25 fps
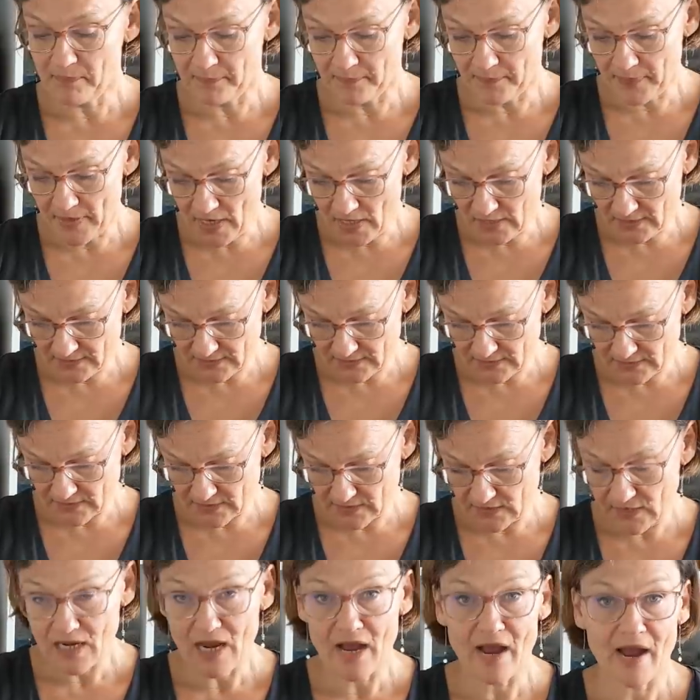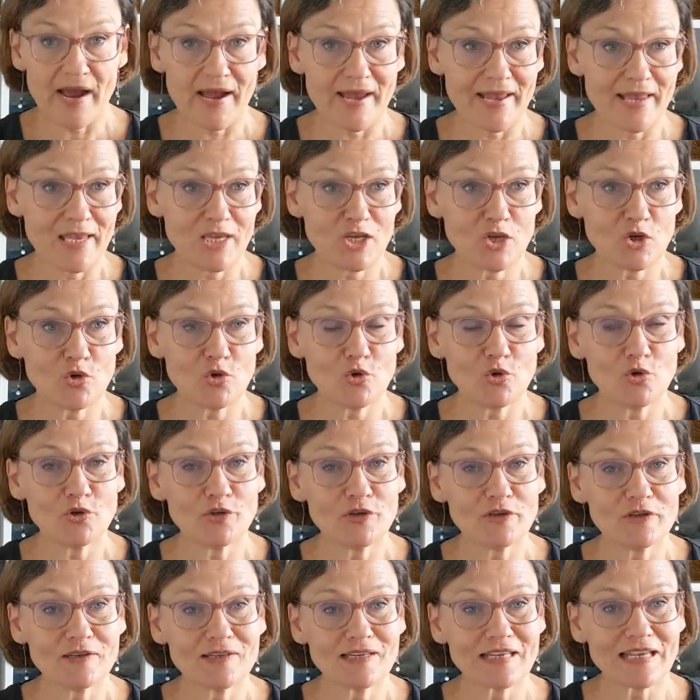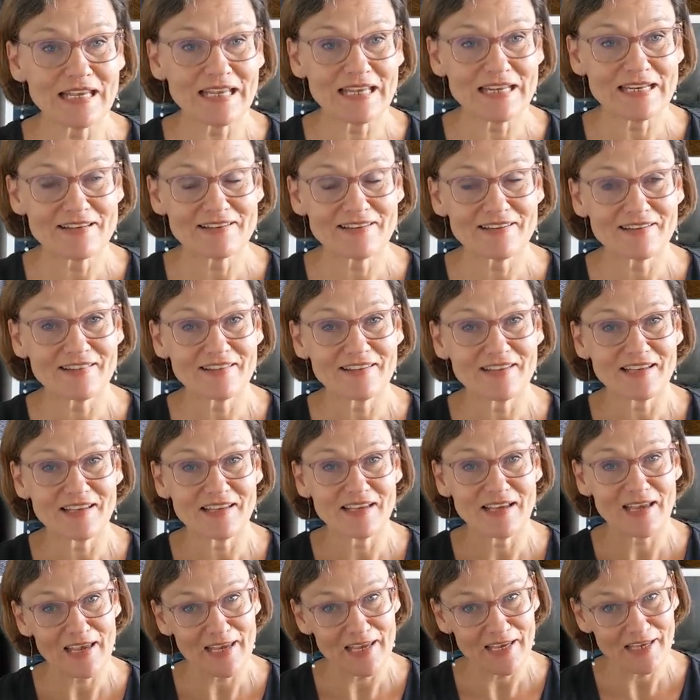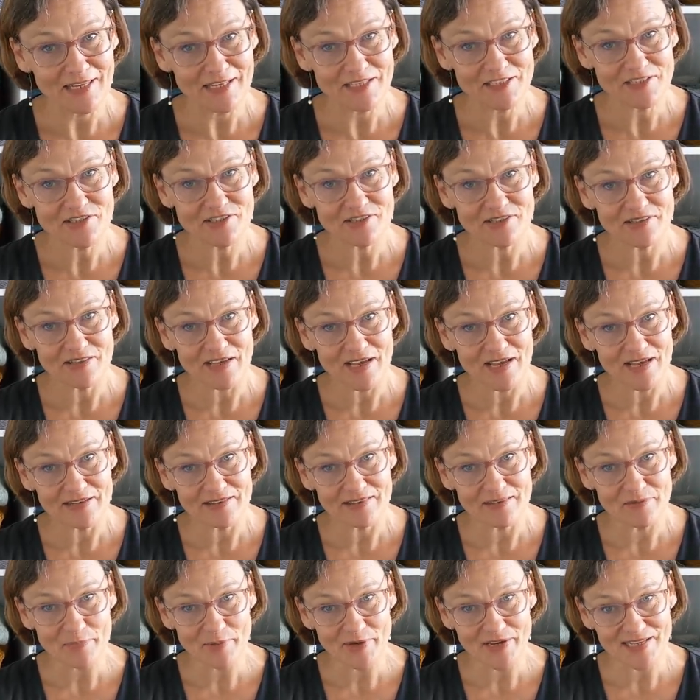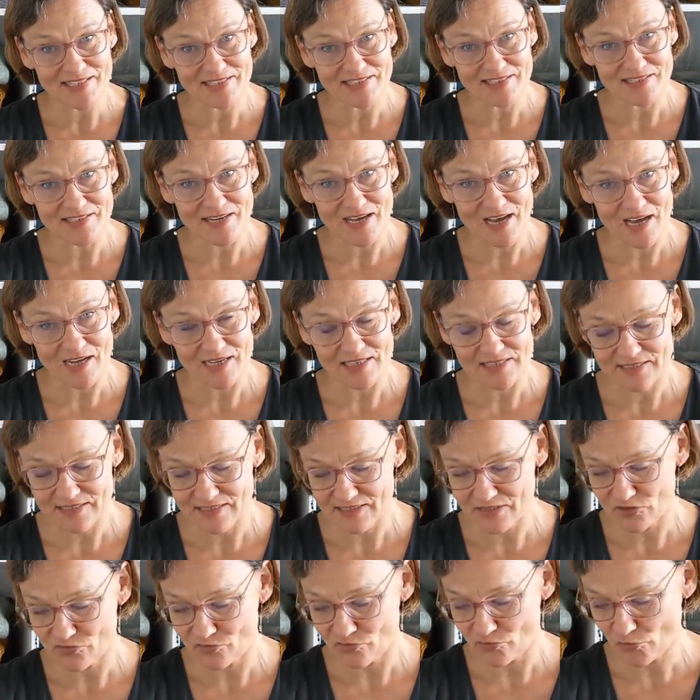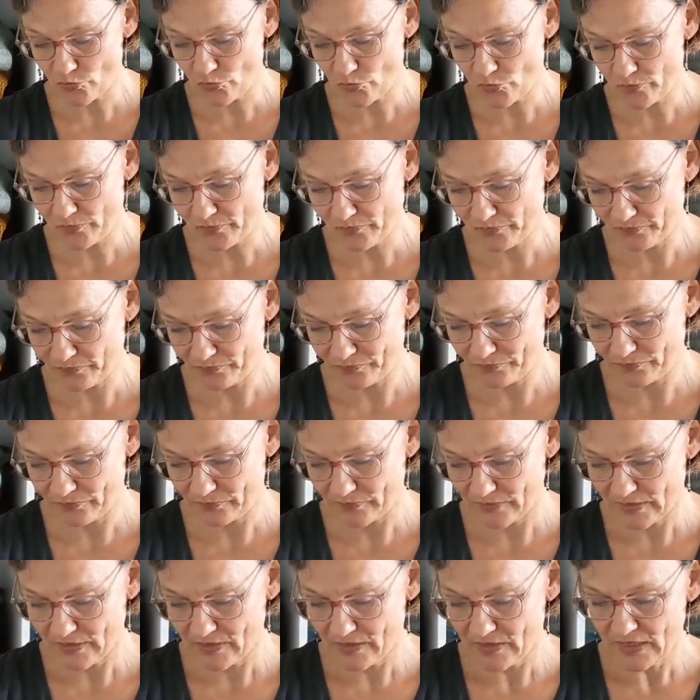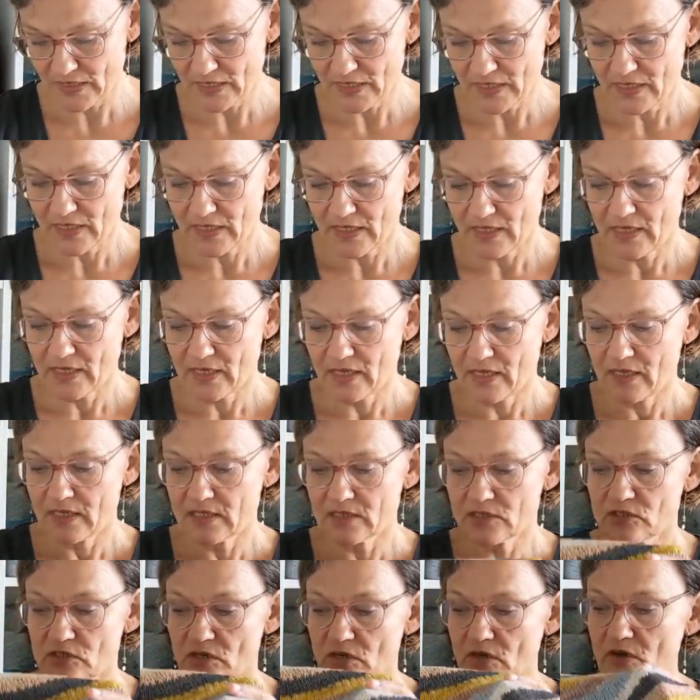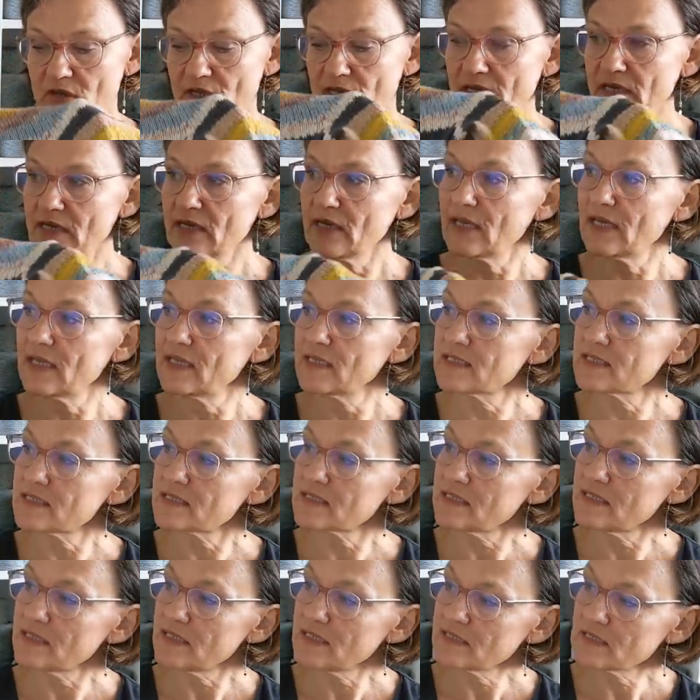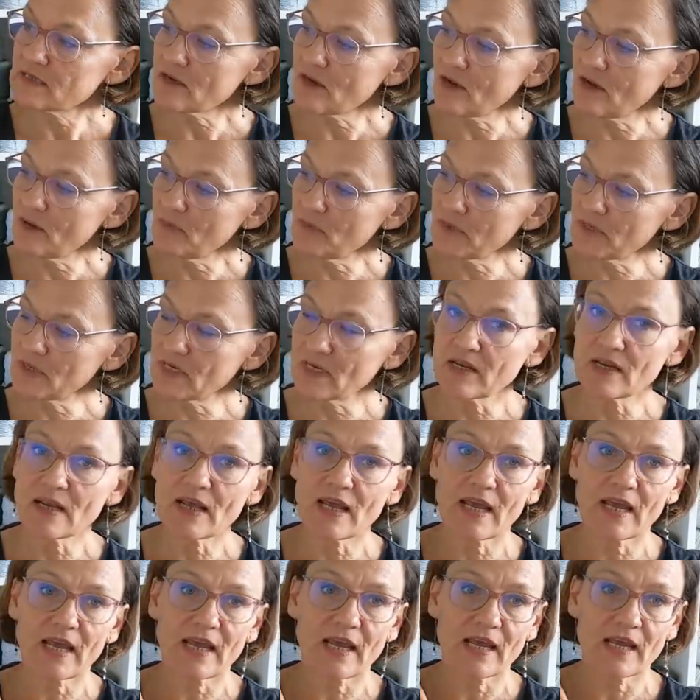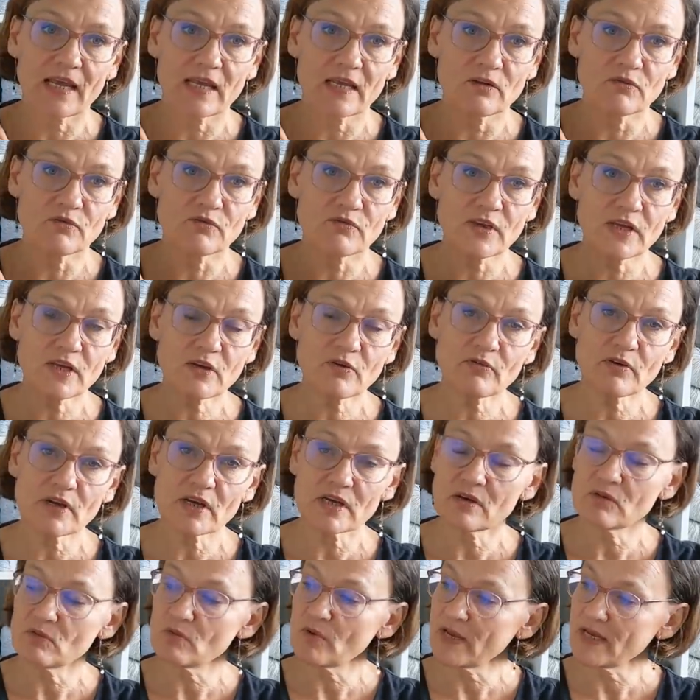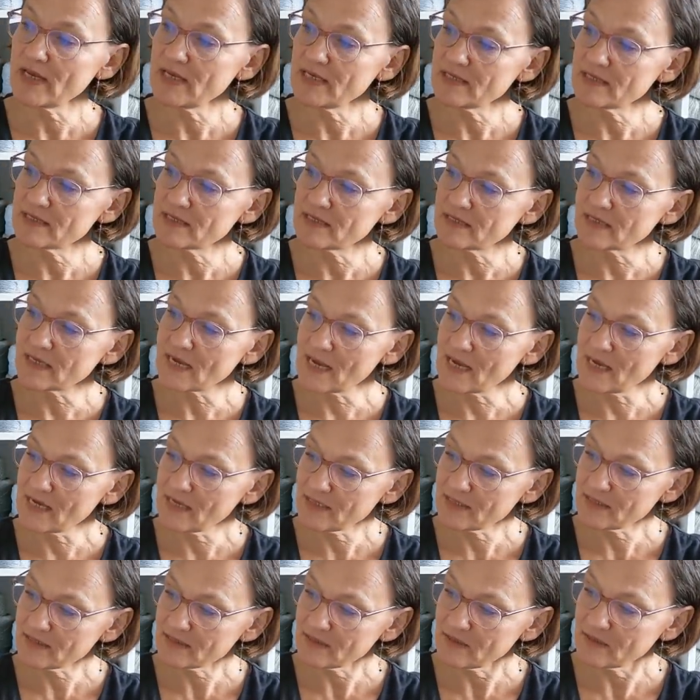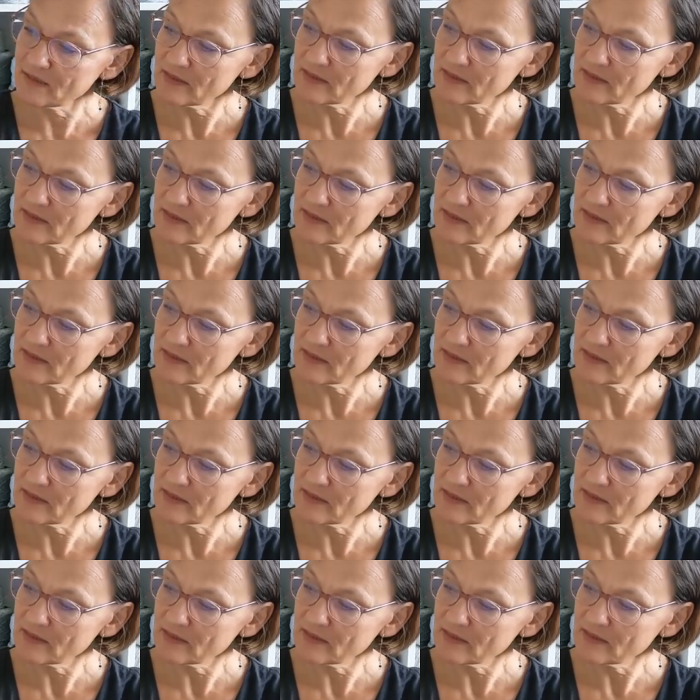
But I couldn't get the gauge that the pattern asks for. So it is knit up in fingering weight yarns.